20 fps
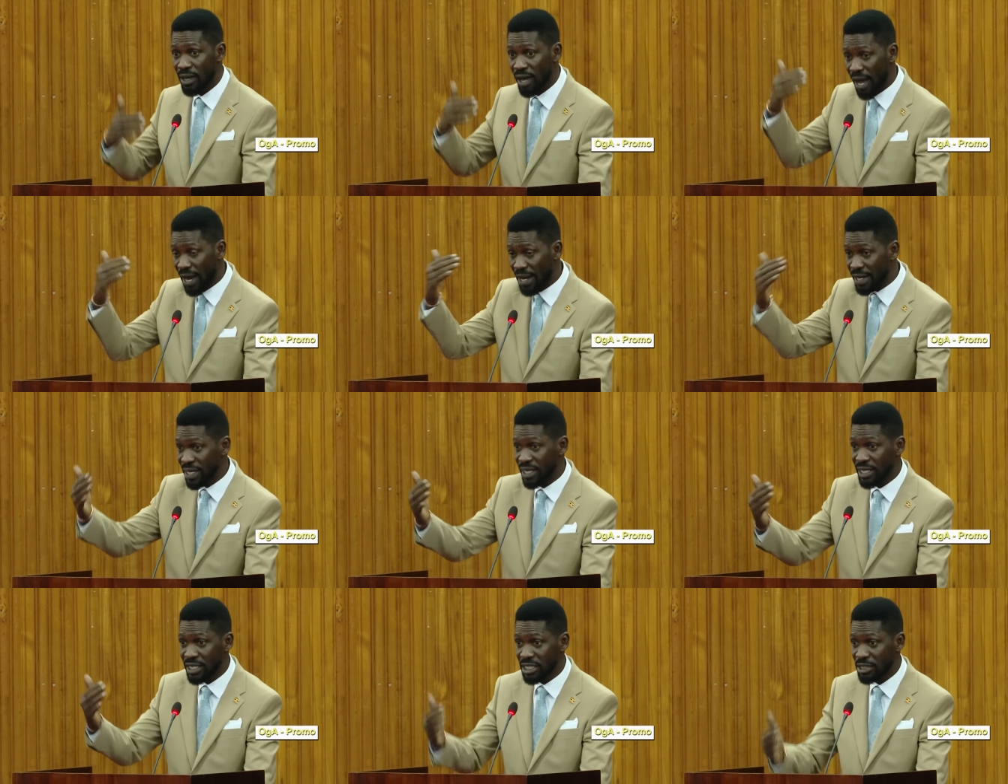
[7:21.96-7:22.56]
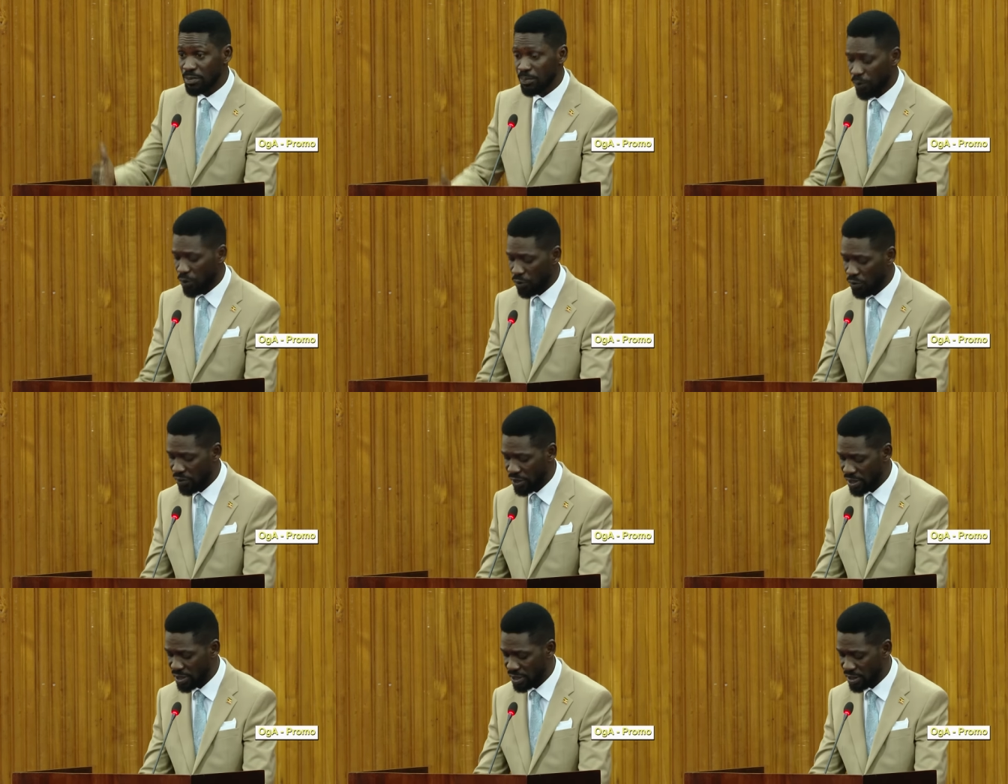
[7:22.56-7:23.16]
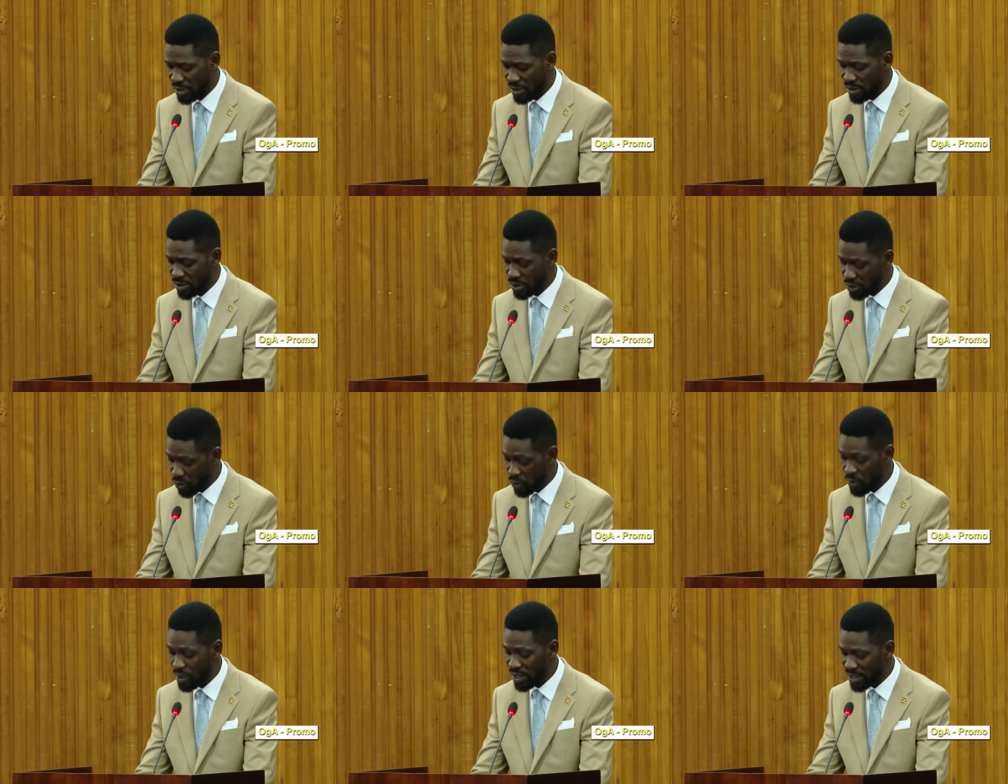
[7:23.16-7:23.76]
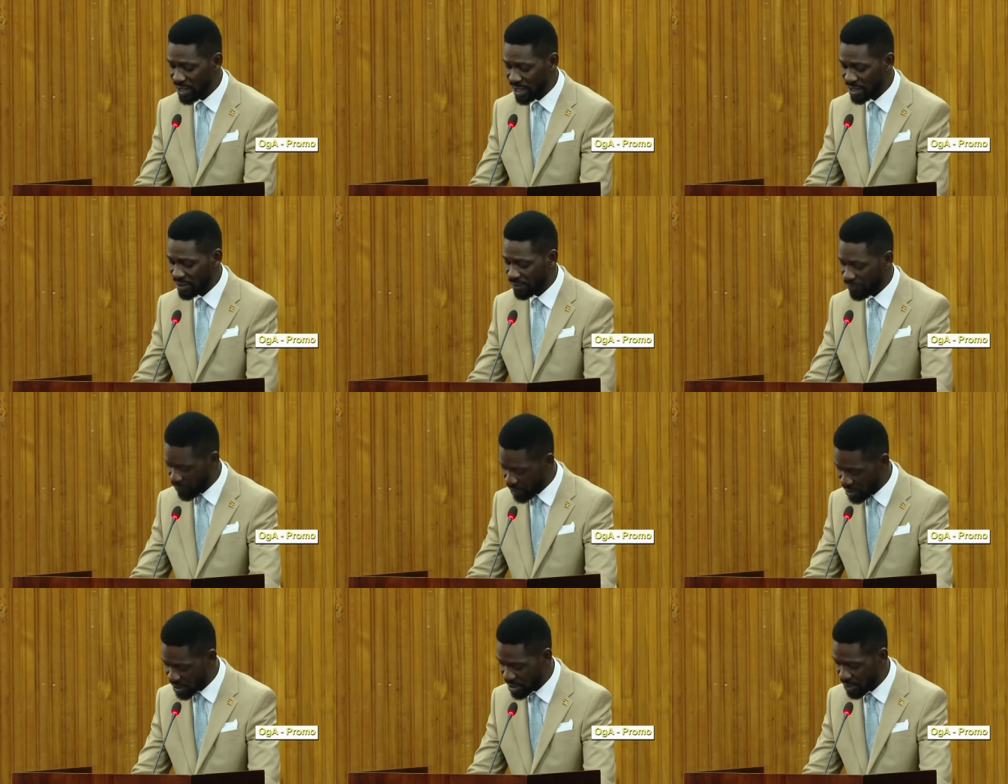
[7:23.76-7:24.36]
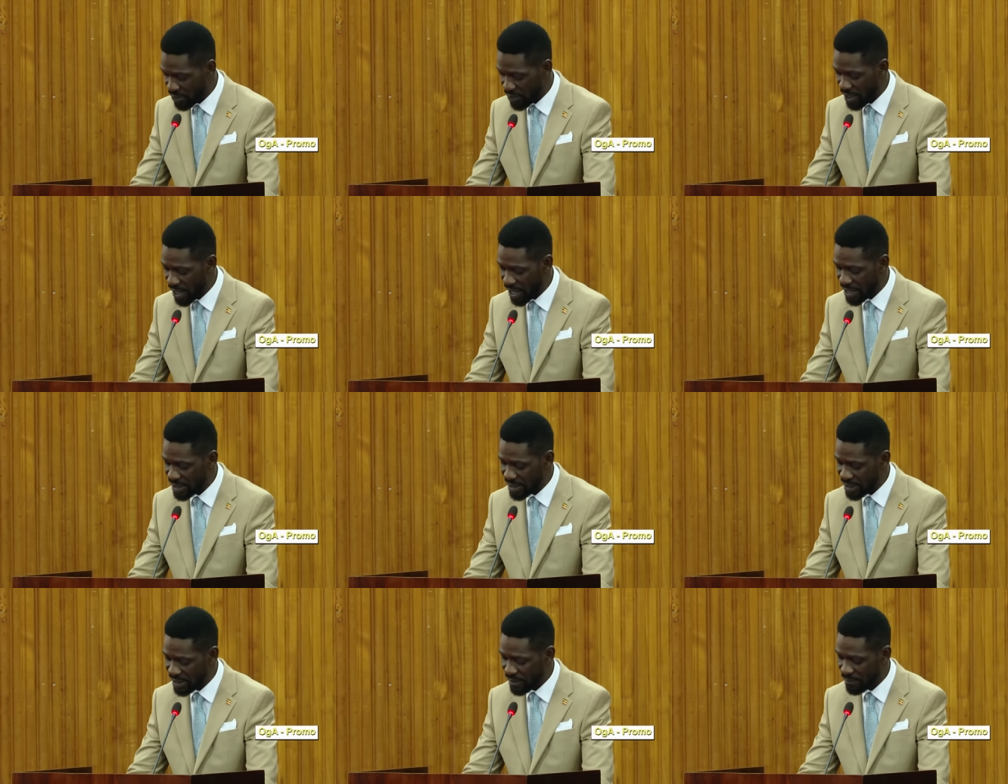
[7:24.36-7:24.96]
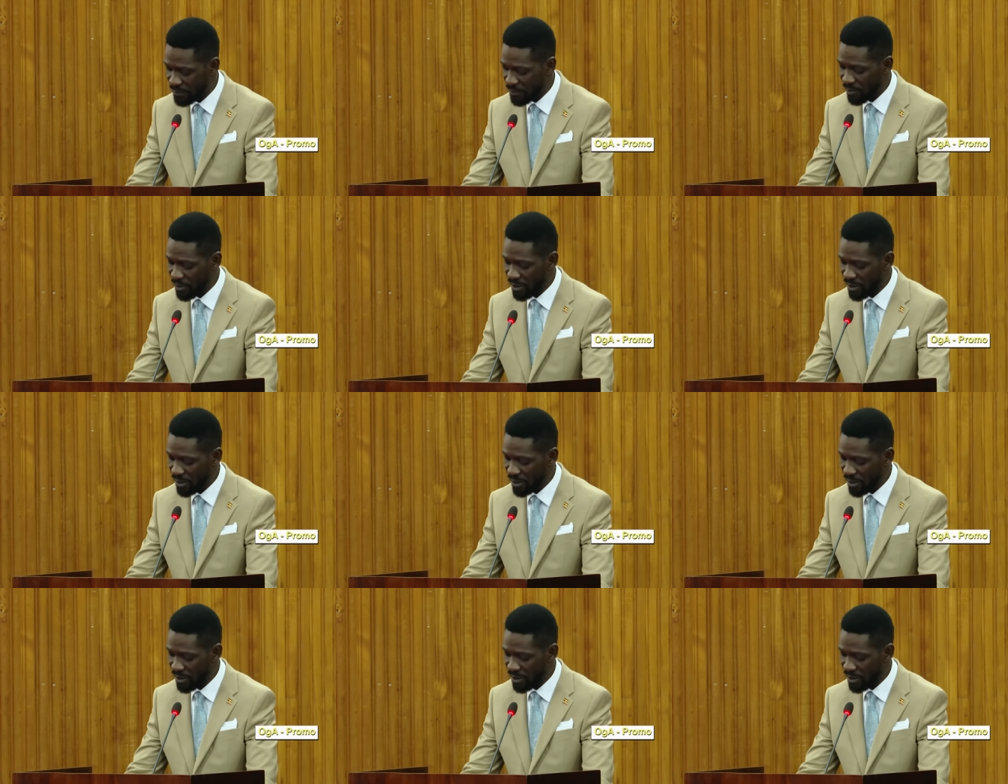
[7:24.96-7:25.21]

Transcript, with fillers: and its progress. So let us face the reality